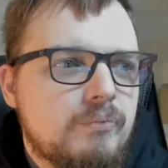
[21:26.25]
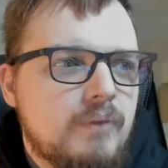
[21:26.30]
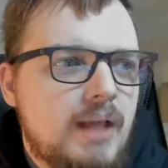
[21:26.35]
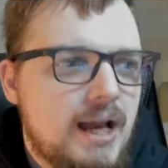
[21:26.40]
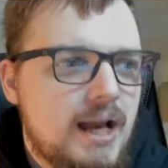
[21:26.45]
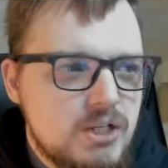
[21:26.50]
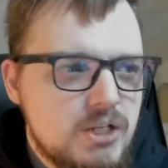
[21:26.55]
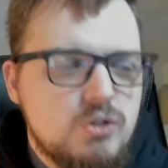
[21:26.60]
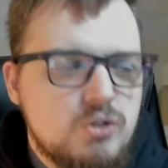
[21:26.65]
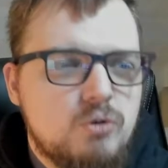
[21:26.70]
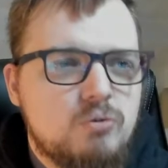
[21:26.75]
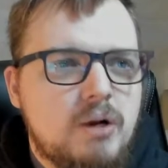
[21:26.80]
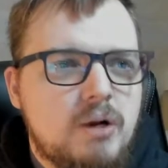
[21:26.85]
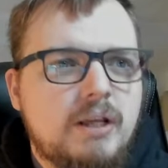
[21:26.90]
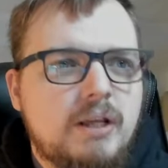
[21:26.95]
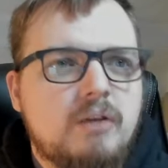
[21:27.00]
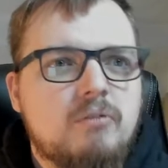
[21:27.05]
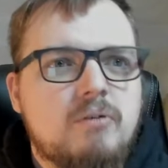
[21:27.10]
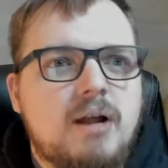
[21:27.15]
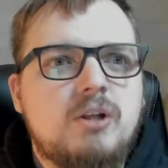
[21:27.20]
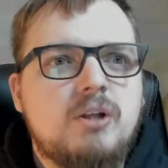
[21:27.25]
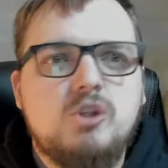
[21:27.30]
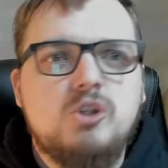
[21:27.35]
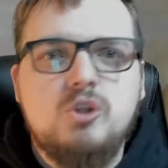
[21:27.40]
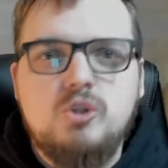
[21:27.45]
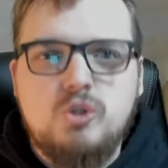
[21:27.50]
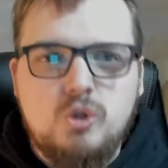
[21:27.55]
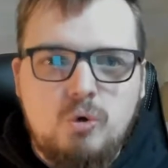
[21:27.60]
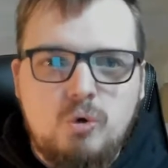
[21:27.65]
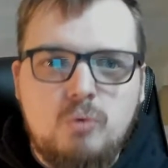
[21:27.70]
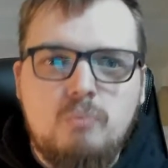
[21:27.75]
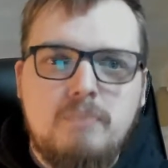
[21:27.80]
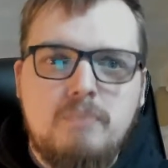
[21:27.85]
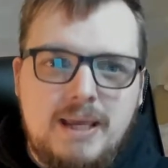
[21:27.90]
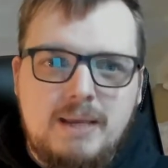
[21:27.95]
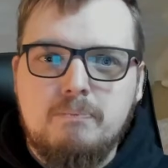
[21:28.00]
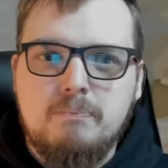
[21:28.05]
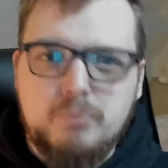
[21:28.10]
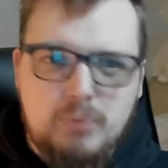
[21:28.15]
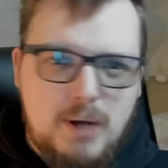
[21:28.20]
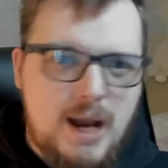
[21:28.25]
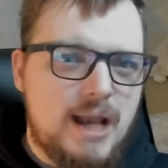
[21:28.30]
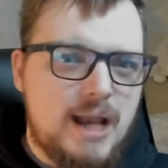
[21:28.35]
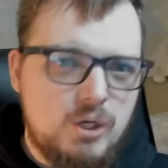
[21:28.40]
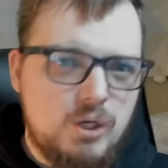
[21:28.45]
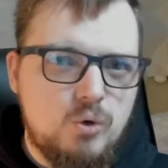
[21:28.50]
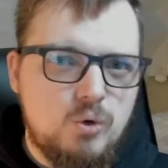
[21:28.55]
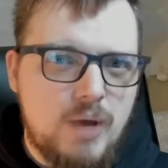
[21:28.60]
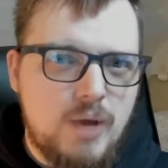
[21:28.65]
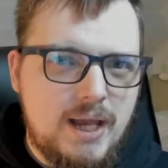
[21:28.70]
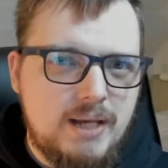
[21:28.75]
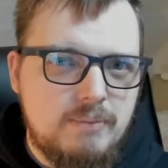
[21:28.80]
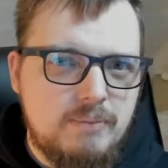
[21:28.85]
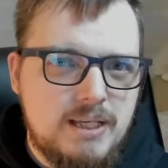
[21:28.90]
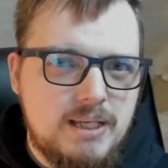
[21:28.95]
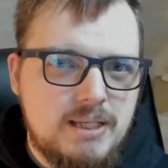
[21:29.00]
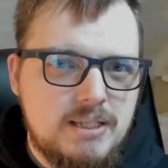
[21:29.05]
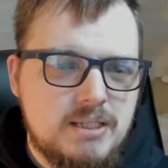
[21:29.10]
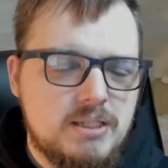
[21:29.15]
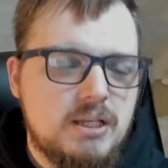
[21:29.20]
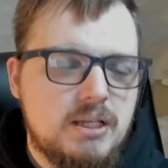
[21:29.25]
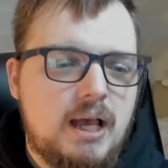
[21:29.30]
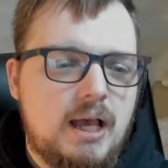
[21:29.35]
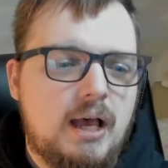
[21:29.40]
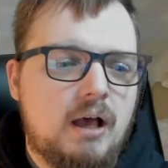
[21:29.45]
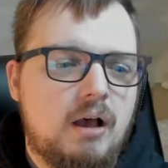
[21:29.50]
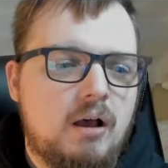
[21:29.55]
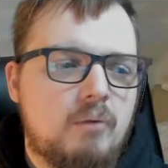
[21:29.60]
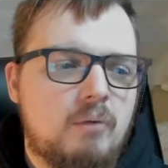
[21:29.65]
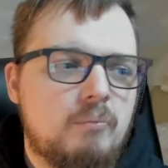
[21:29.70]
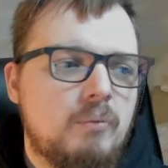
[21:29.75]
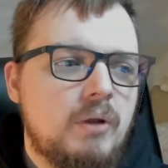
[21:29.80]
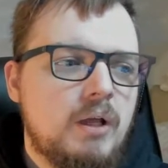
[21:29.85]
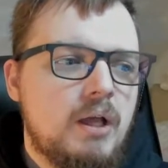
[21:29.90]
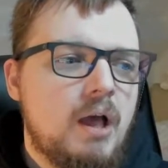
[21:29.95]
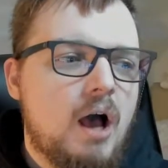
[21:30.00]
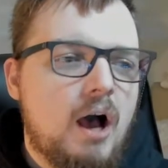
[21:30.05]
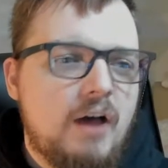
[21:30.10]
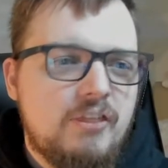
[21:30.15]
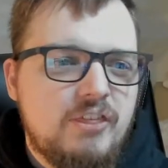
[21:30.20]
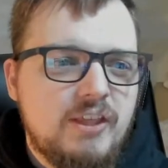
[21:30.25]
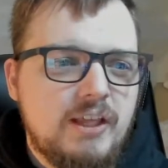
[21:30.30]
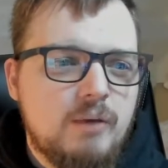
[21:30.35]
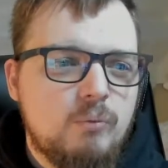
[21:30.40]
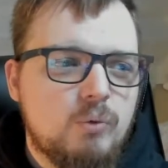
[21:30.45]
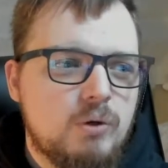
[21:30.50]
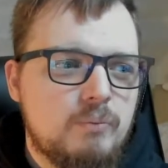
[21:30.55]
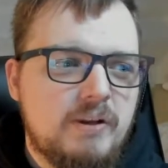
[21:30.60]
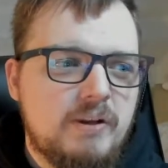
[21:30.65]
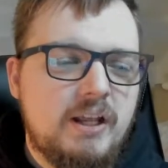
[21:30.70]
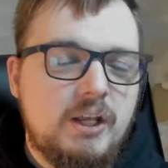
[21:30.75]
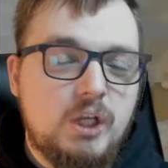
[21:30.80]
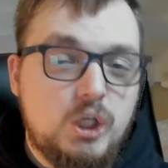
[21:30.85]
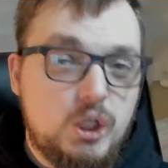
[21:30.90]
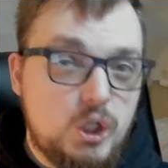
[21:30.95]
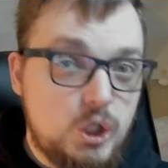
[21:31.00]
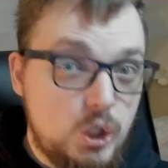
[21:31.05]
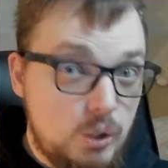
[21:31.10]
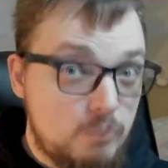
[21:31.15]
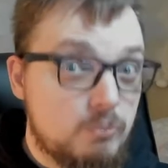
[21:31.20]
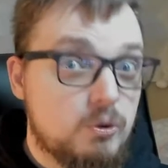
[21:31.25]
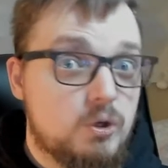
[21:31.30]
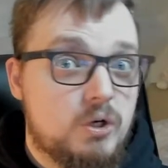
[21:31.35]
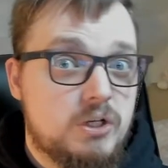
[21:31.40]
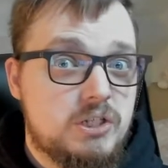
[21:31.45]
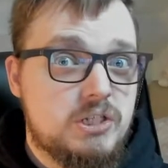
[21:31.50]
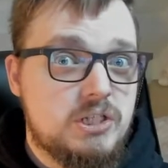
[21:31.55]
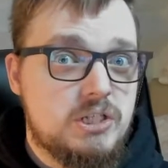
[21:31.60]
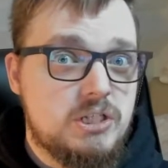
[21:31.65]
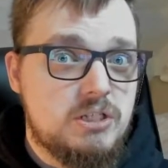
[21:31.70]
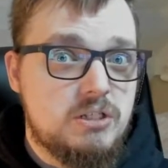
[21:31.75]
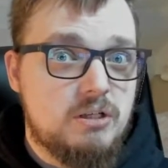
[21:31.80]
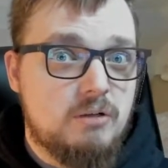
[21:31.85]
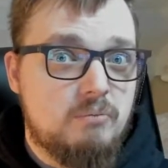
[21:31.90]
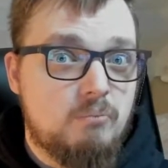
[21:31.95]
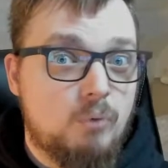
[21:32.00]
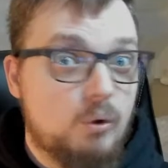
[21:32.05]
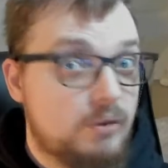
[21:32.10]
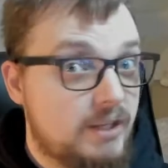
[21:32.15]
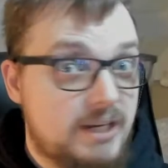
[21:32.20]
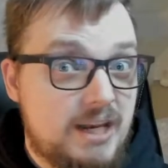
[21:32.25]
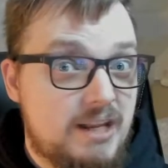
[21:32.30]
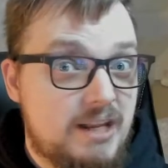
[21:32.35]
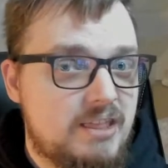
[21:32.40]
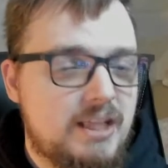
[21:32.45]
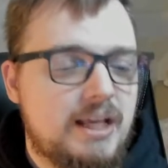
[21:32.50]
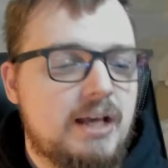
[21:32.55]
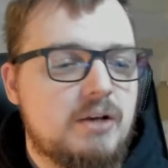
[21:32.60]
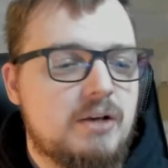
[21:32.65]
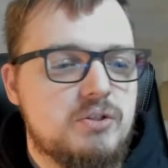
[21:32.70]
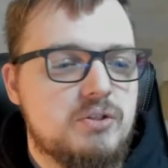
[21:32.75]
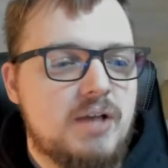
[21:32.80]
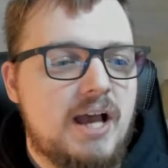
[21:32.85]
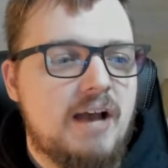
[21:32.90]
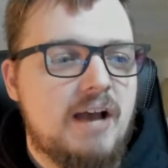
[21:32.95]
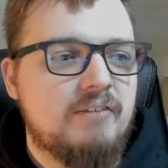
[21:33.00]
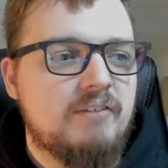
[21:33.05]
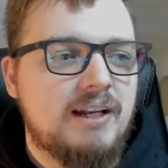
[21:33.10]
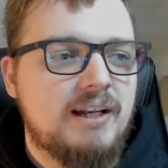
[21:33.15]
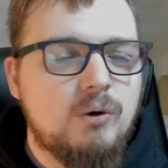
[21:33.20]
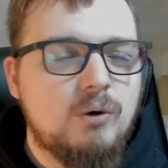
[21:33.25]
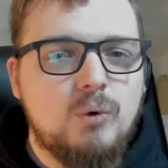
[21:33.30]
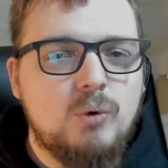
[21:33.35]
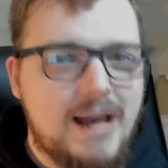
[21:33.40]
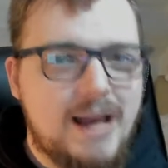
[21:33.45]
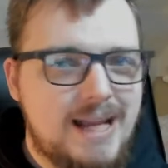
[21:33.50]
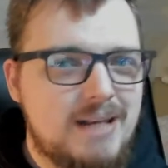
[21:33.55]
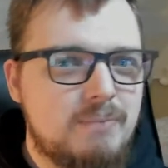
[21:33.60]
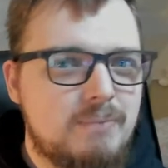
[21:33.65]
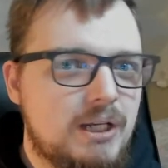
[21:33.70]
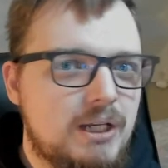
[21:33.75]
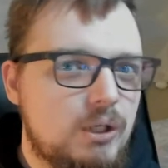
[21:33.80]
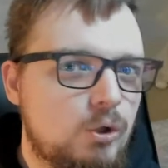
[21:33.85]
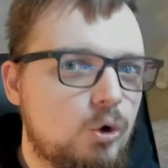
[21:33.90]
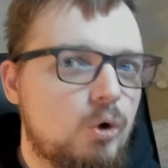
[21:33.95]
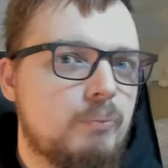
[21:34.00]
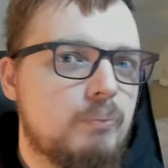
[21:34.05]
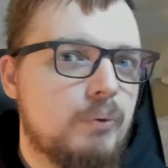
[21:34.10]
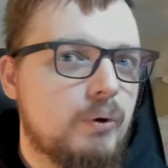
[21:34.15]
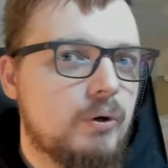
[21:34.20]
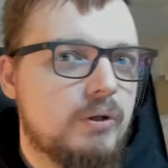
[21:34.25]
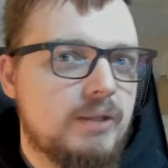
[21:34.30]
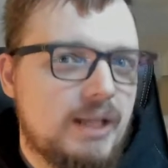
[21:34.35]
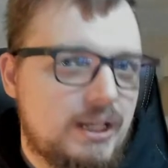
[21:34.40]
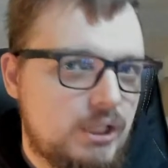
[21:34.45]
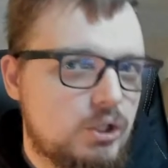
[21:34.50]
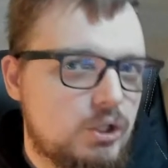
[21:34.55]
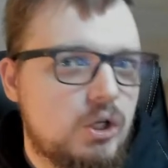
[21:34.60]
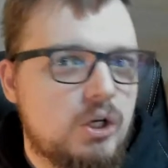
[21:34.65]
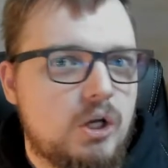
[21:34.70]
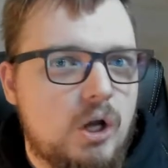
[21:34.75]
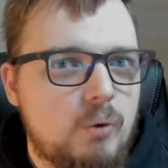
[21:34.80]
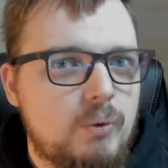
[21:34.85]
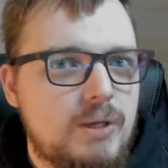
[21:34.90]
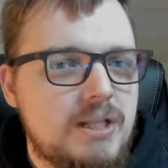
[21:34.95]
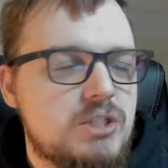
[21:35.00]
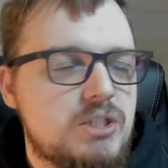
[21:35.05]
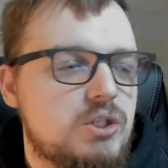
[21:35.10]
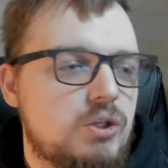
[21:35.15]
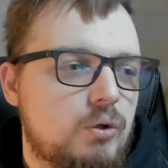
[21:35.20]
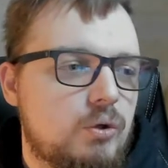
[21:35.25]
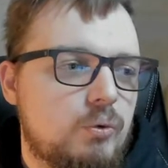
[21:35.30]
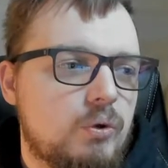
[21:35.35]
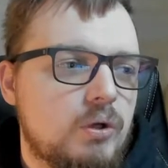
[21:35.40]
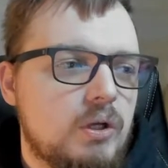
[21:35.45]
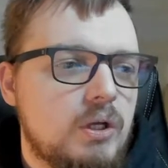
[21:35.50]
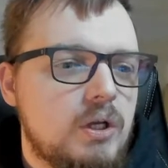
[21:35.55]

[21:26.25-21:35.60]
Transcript: As you're running around, you do meet brand new enemies. I think it would have been humorous more than anything else to have a little enemy lore book that you could go into.